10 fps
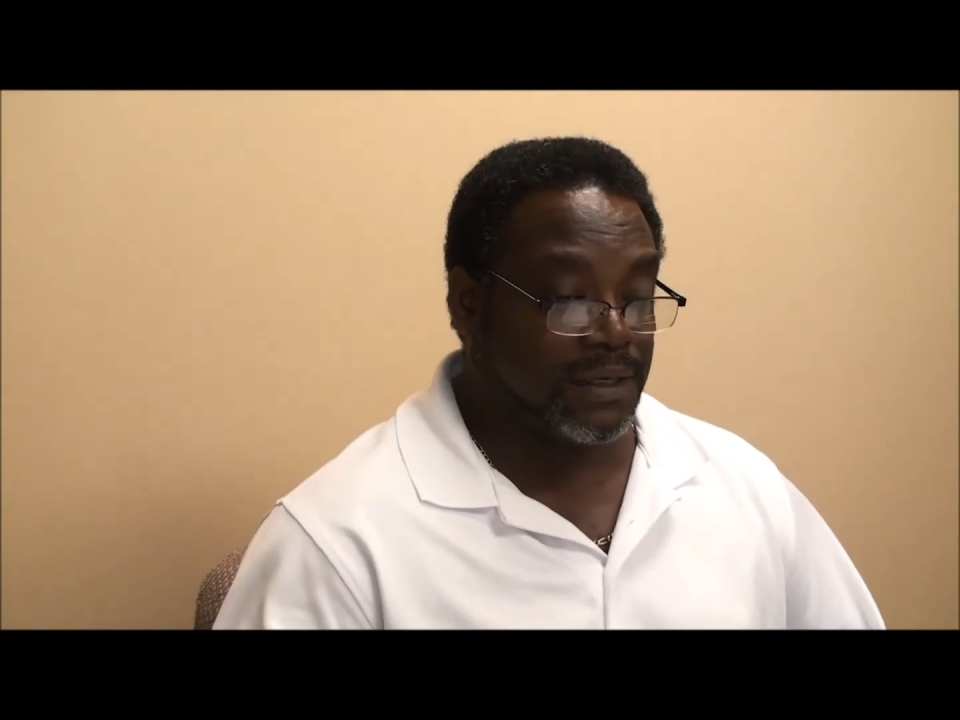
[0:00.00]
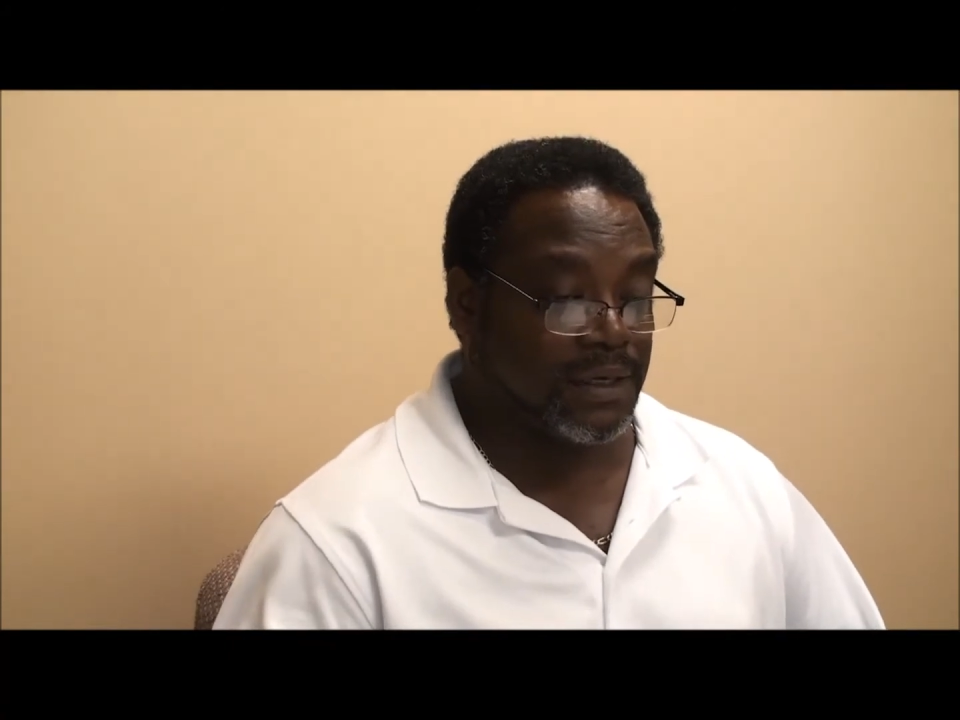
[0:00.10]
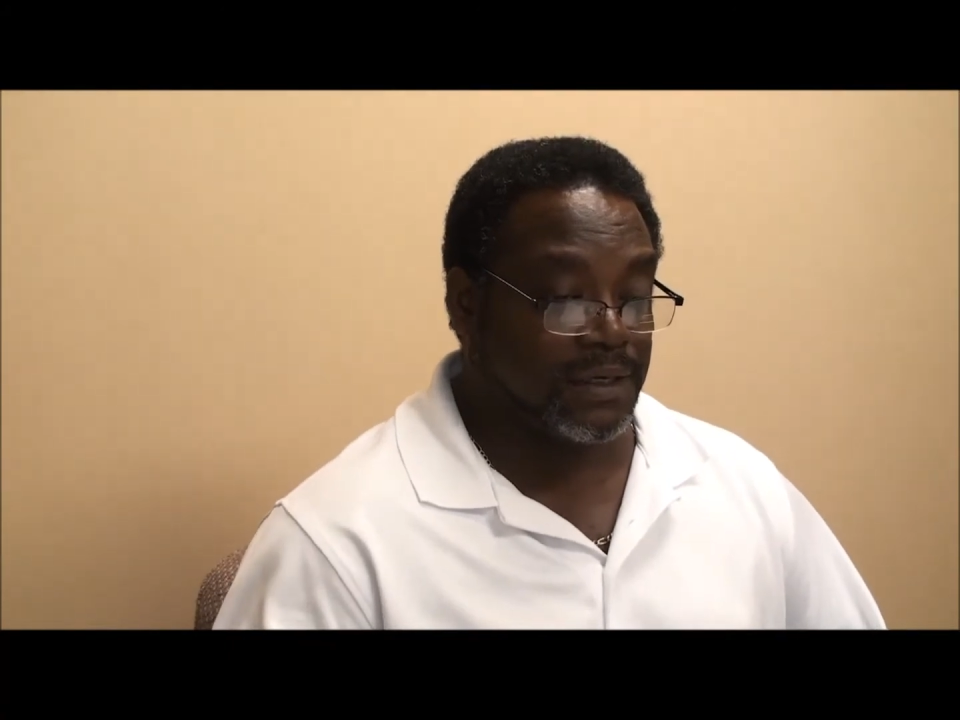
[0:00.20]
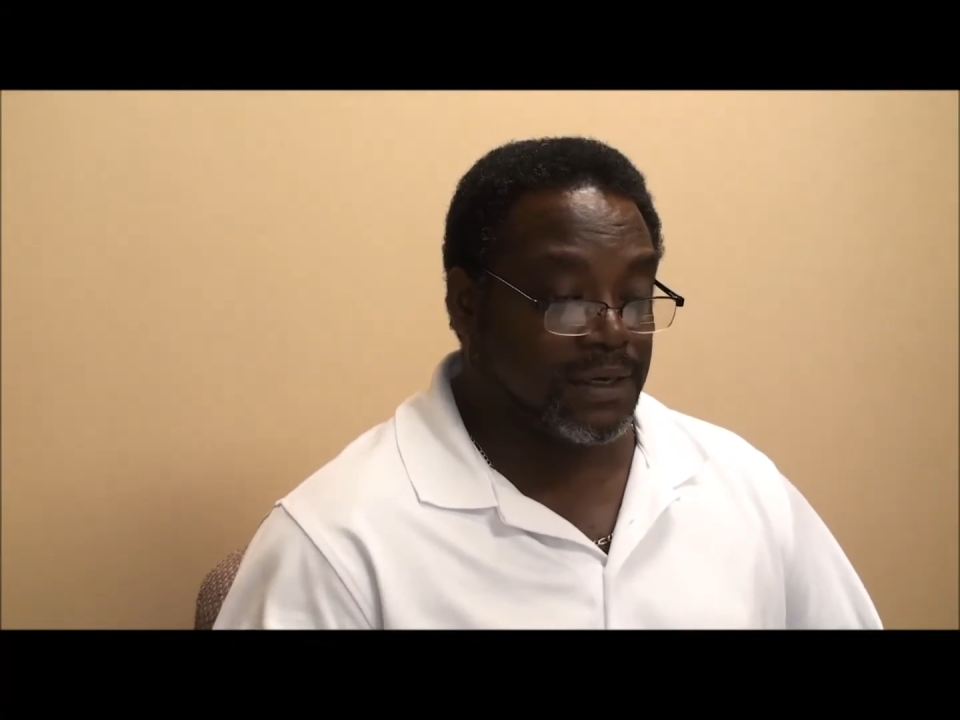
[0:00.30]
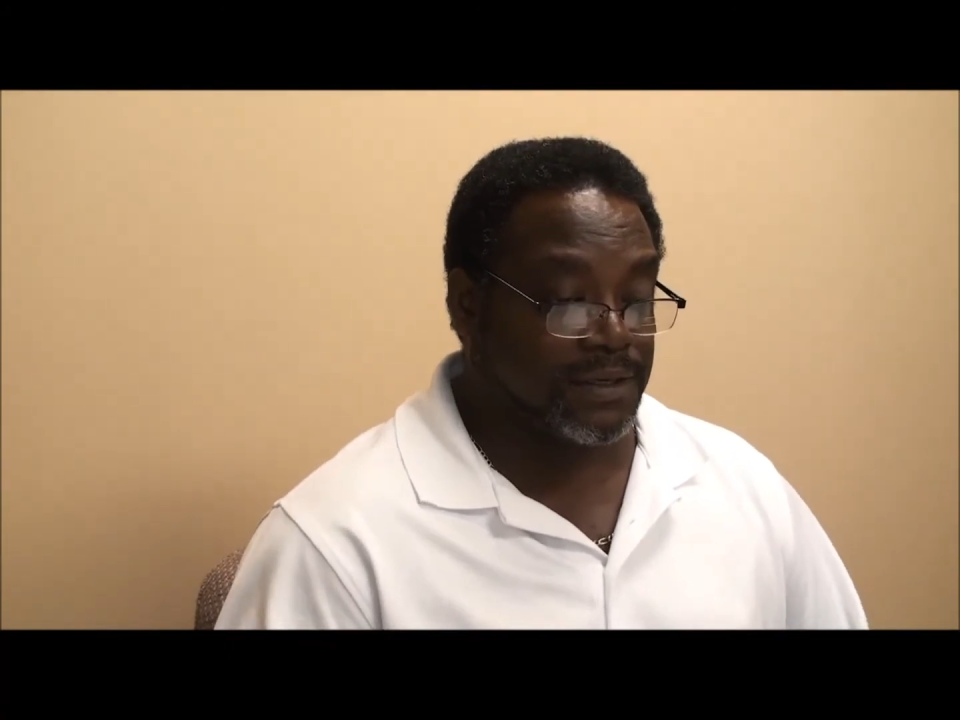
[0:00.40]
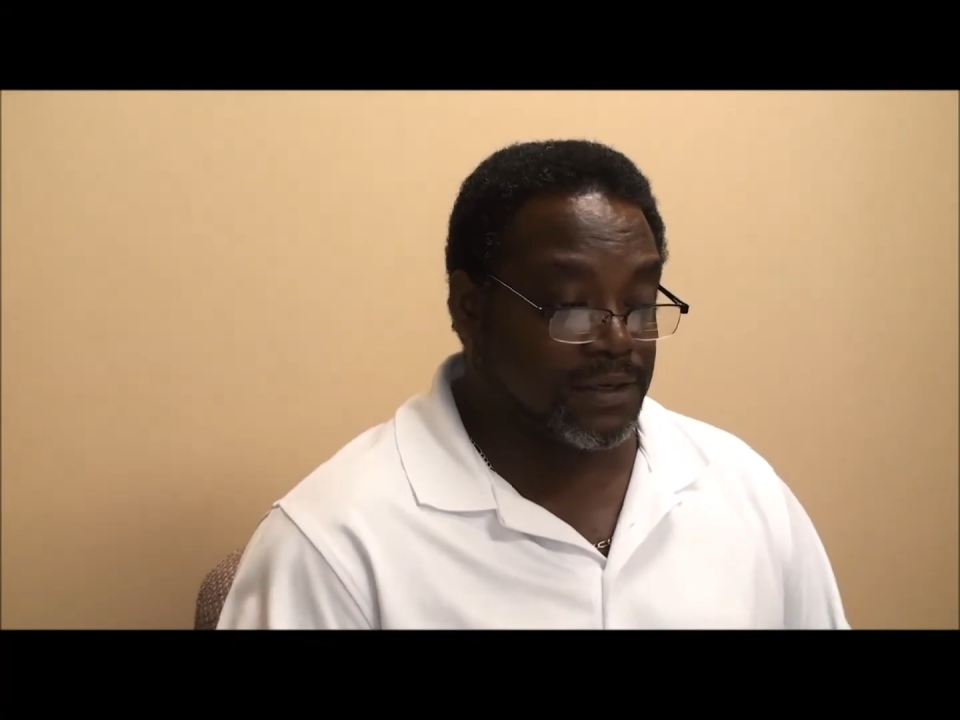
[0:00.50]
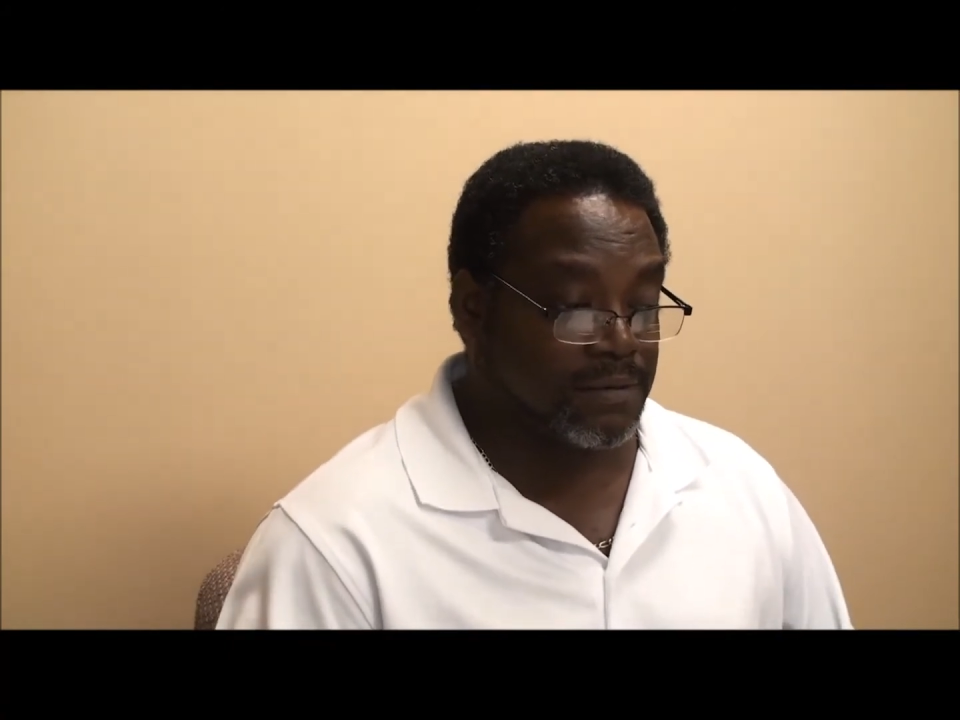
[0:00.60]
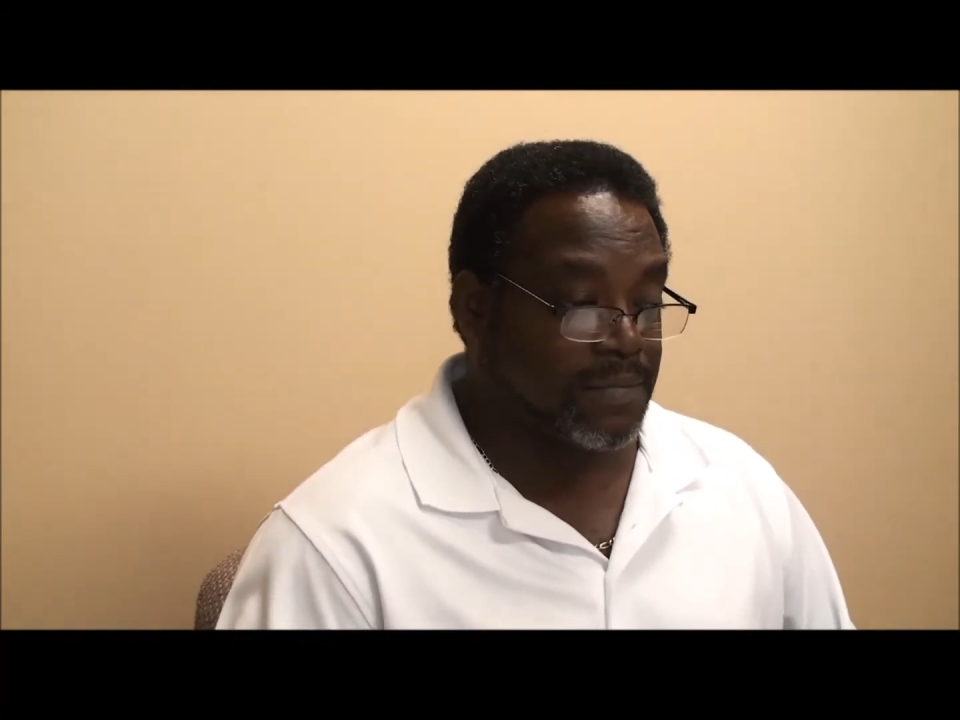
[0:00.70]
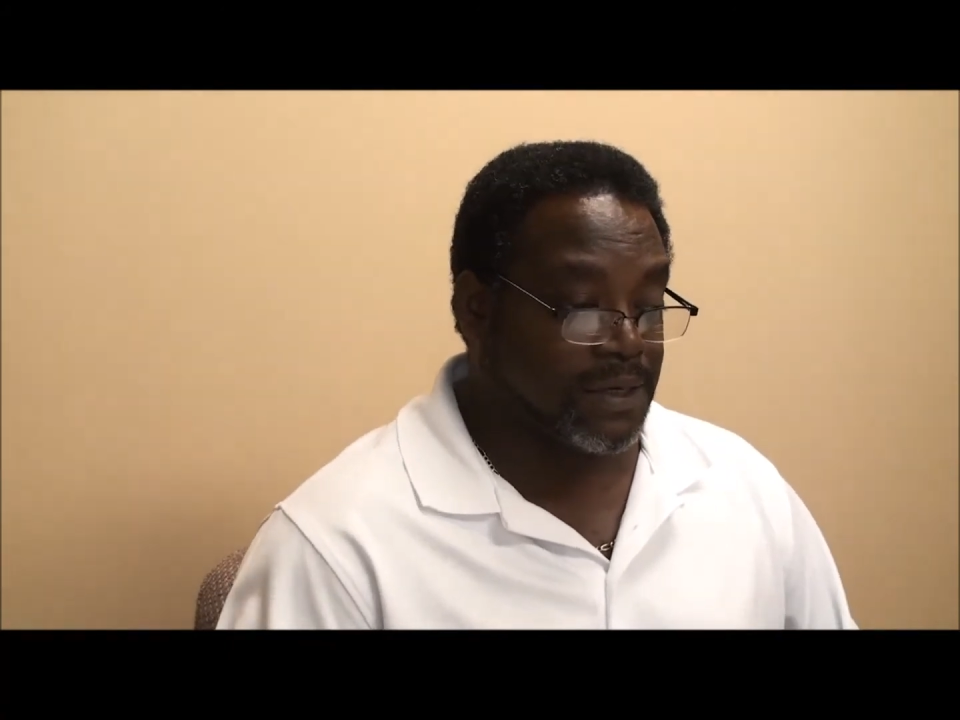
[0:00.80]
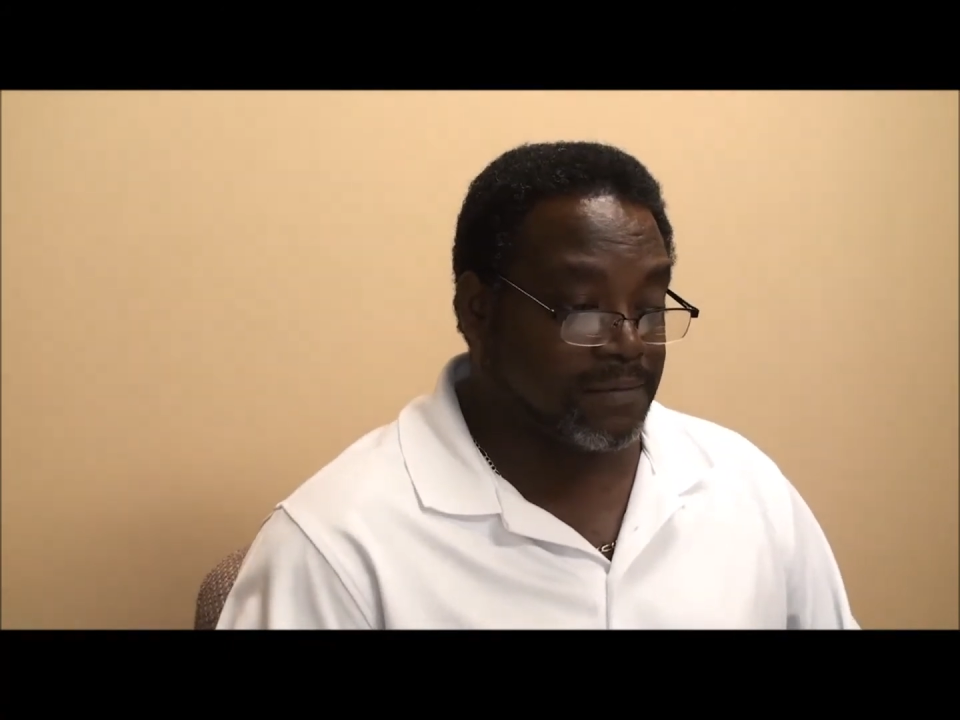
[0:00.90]
and I said,
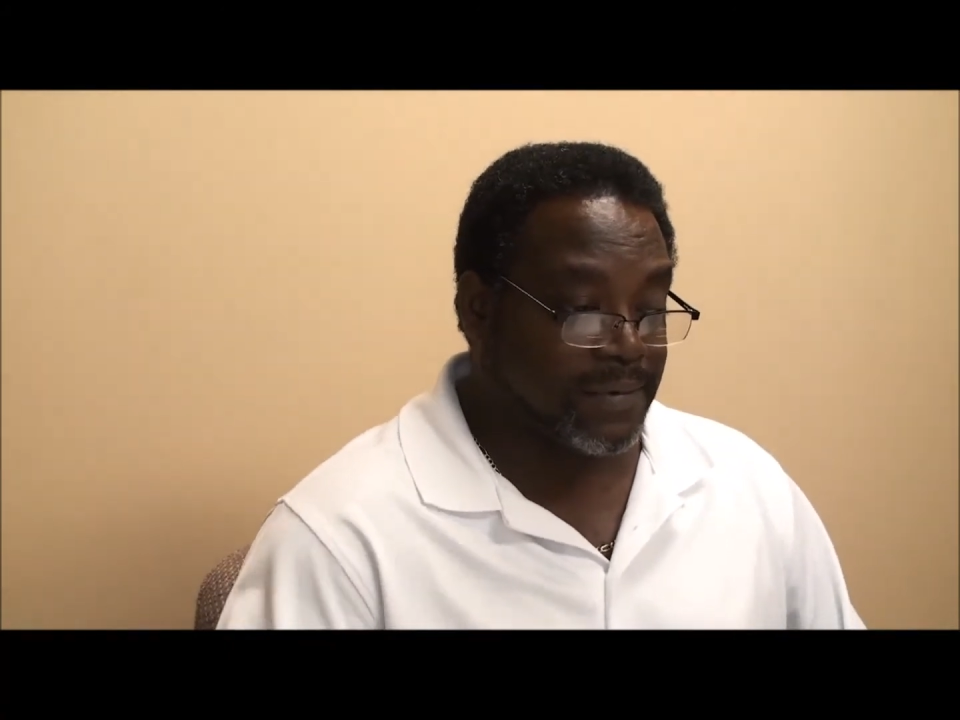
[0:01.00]
man,